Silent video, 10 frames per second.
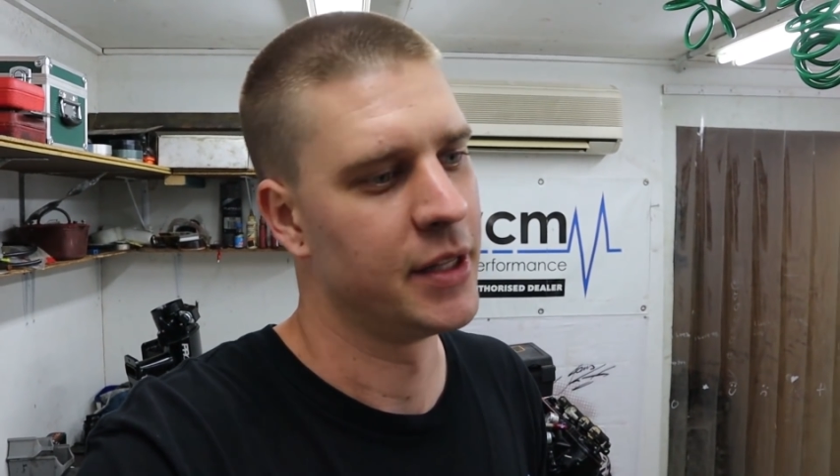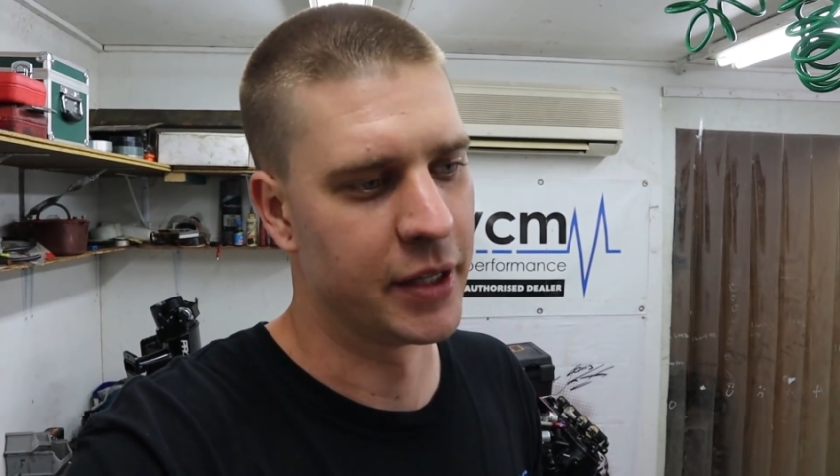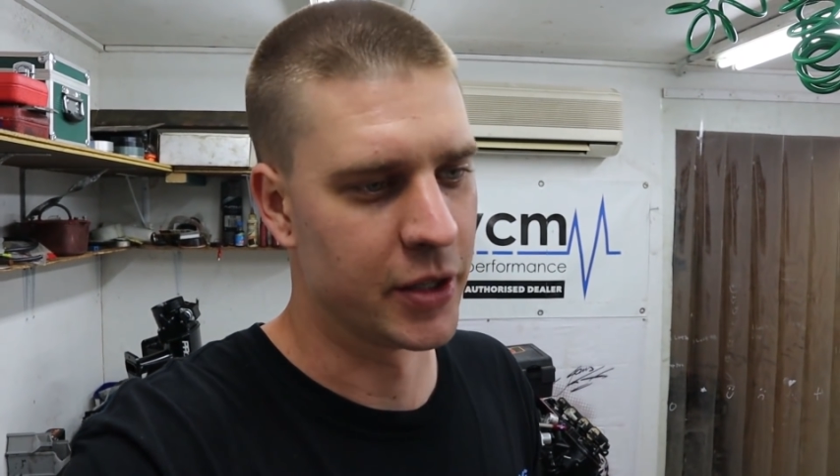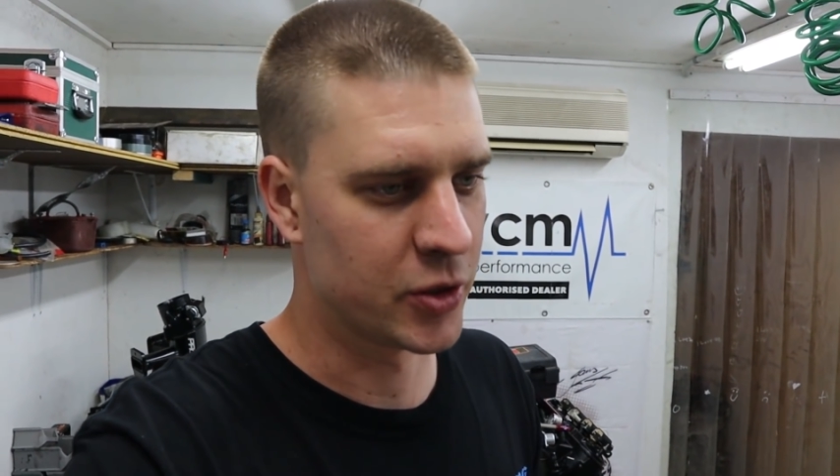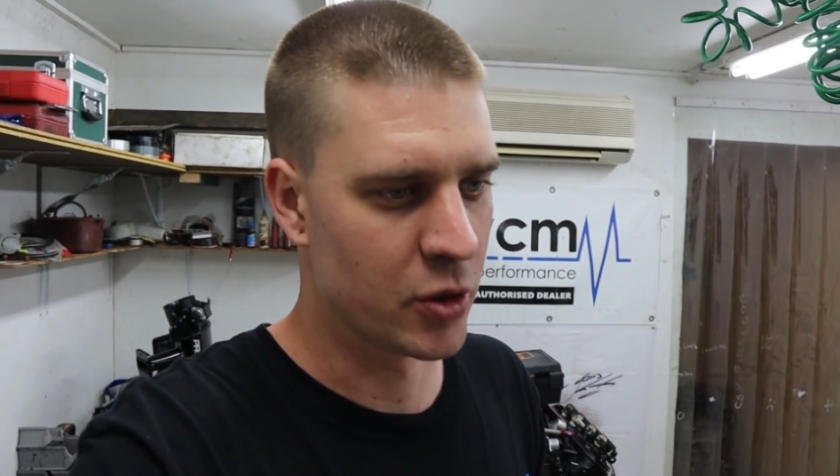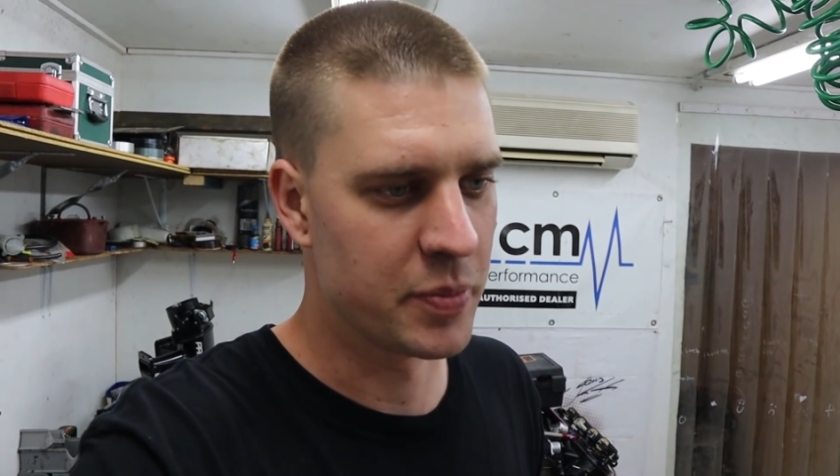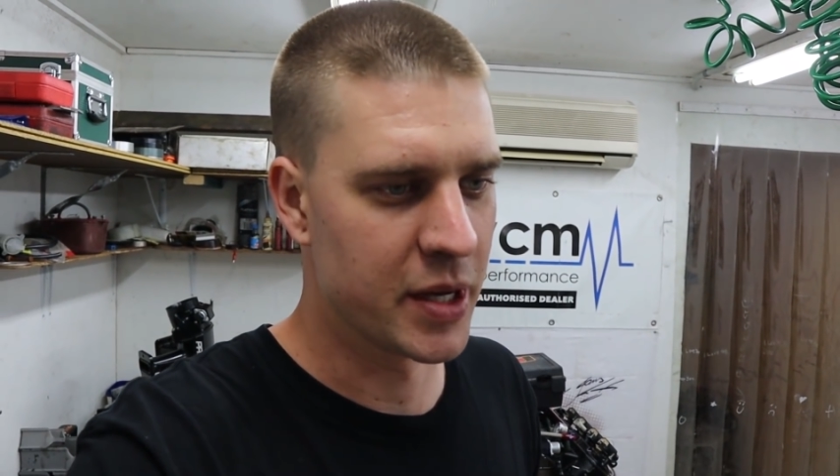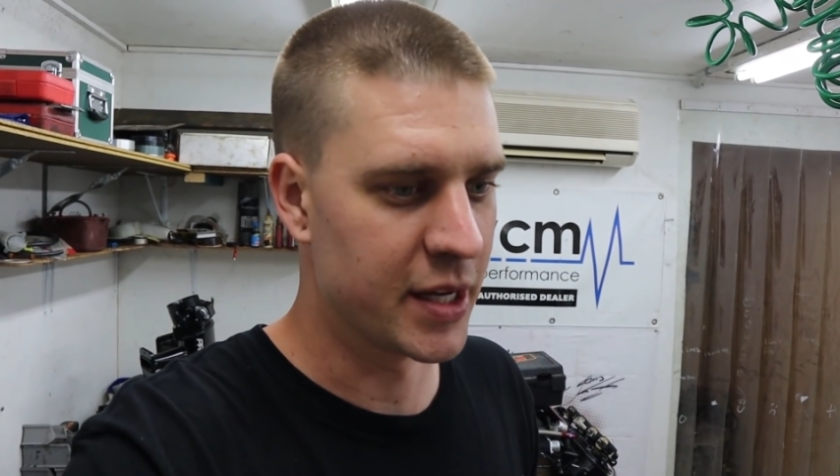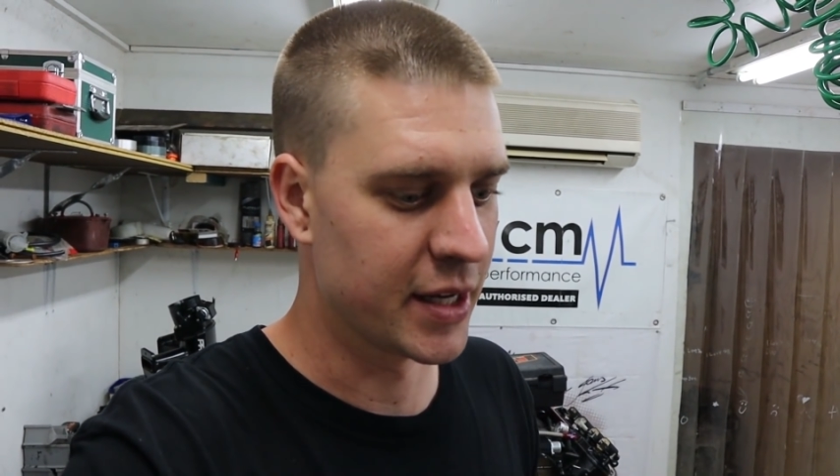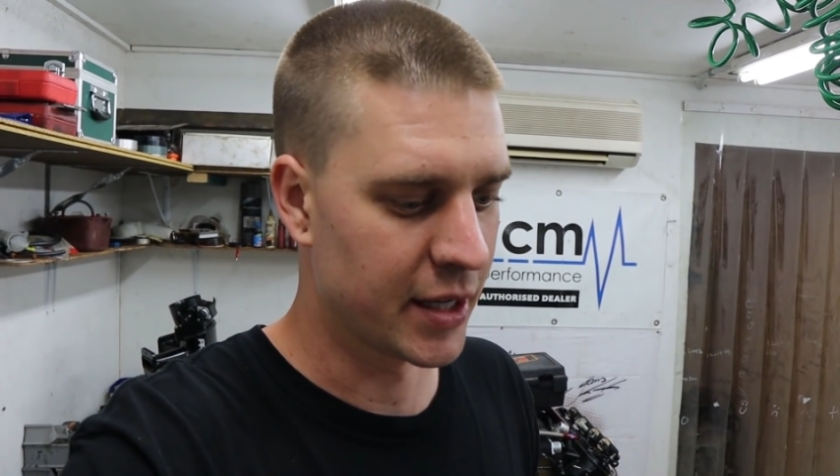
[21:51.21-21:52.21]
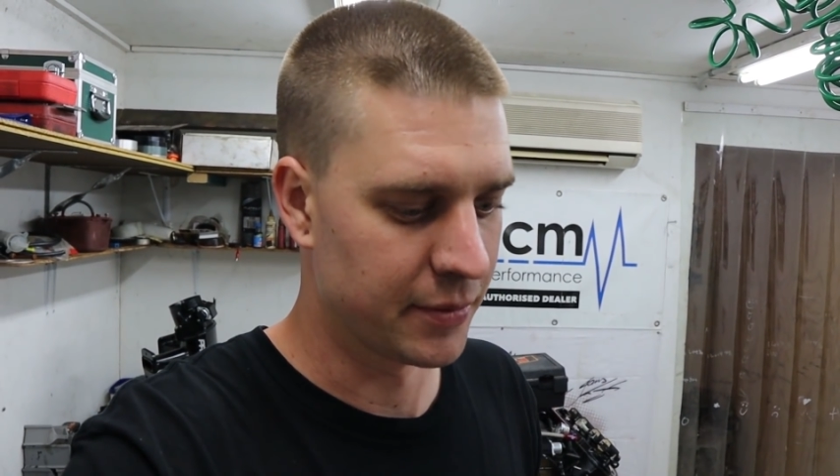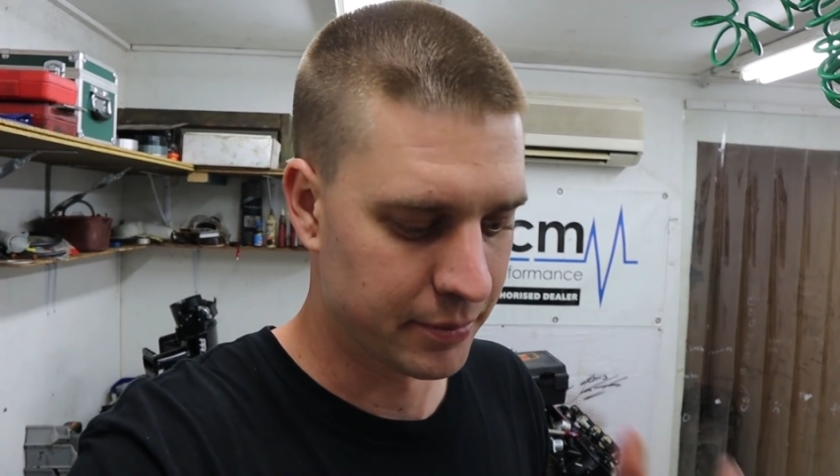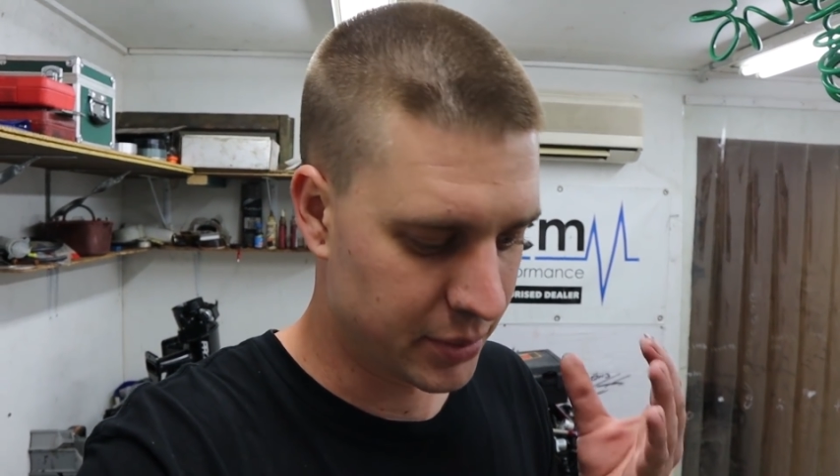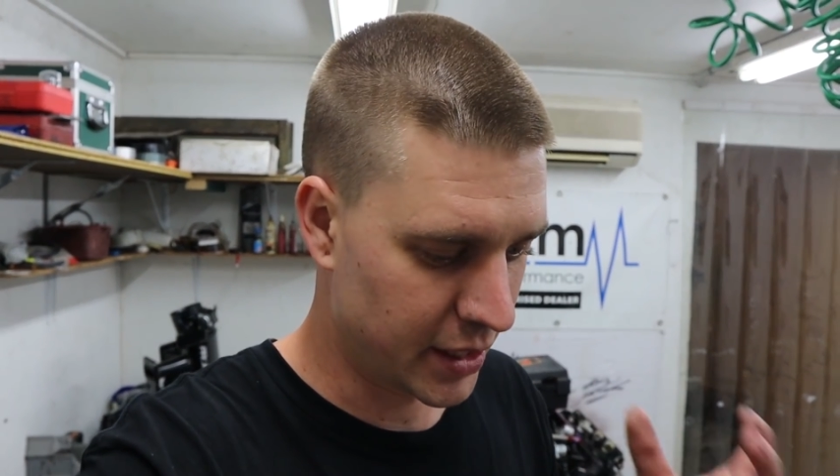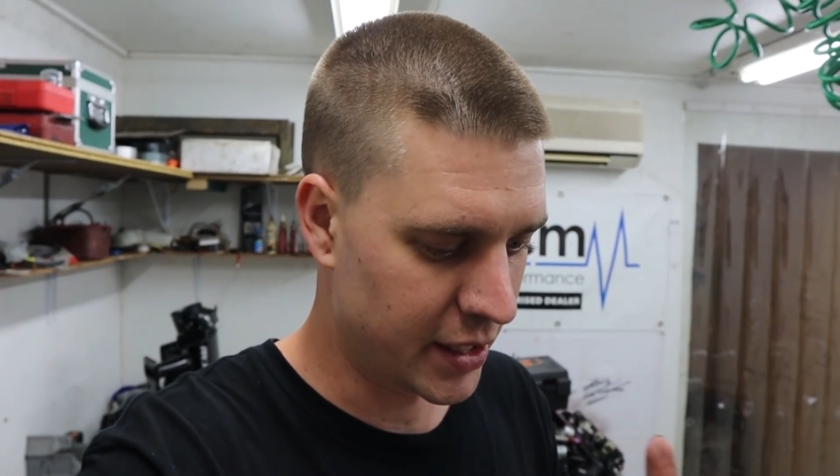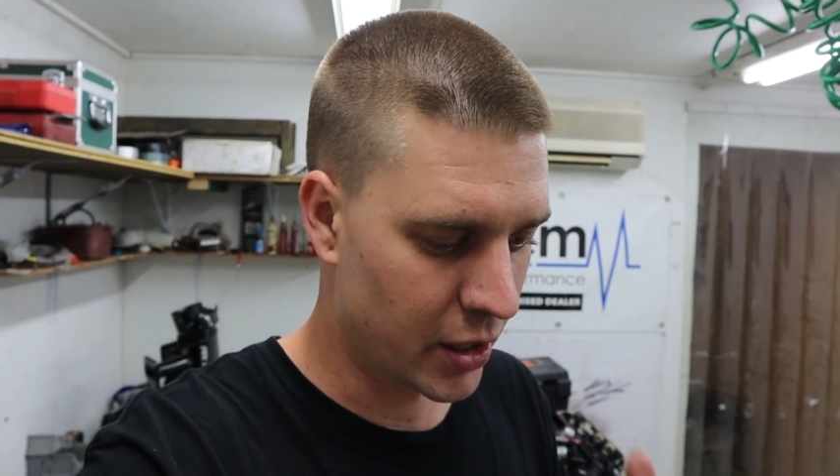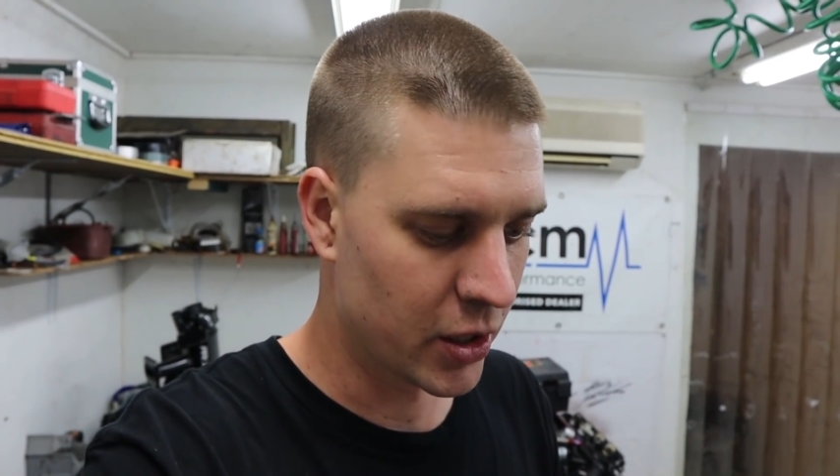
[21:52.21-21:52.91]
then it should be um, plenty to